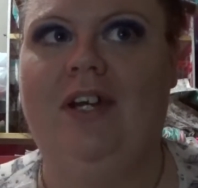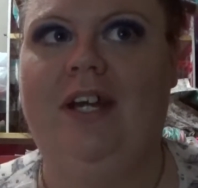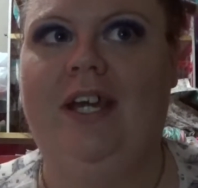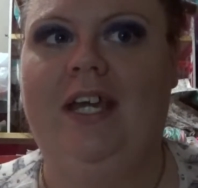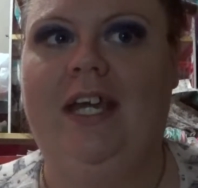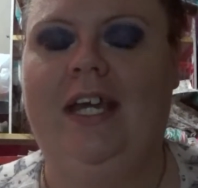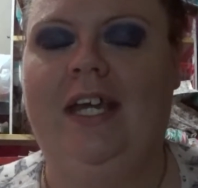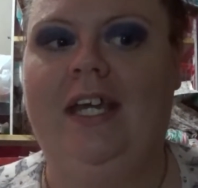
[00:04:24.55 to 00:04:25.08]

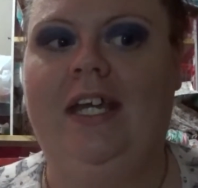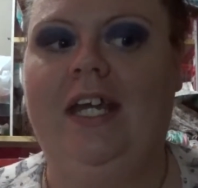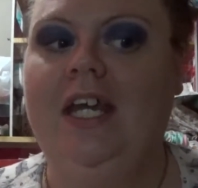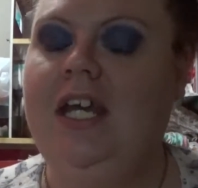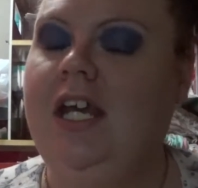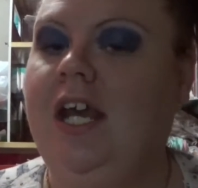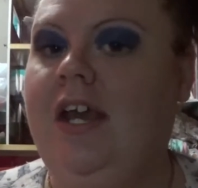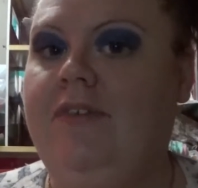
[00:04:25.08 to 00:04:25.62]
And
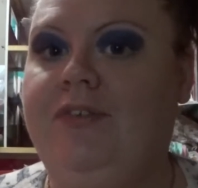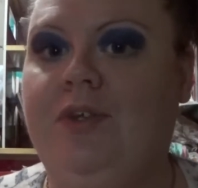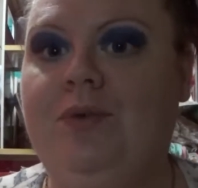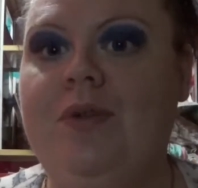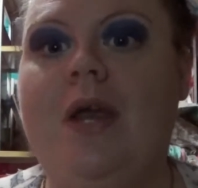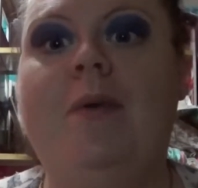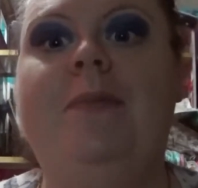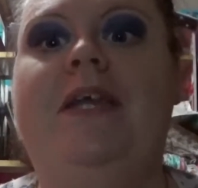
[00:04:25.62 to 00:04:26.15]
if you
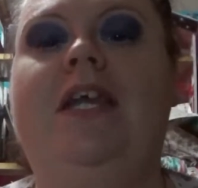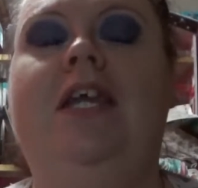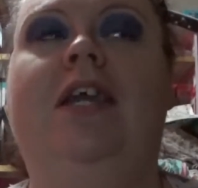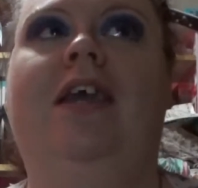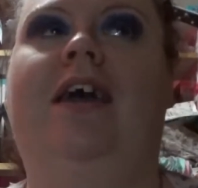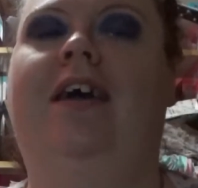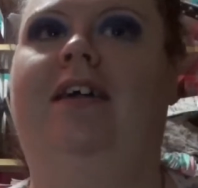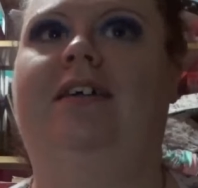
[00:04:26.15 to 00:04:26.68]
know me,
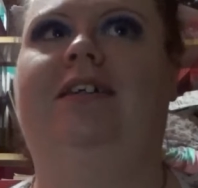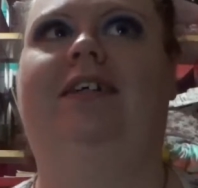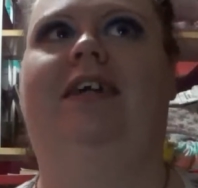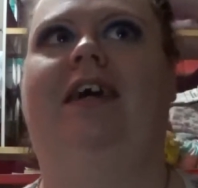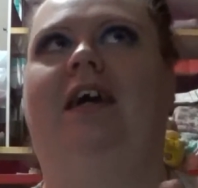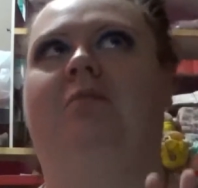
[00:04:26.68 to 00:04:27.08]
I'm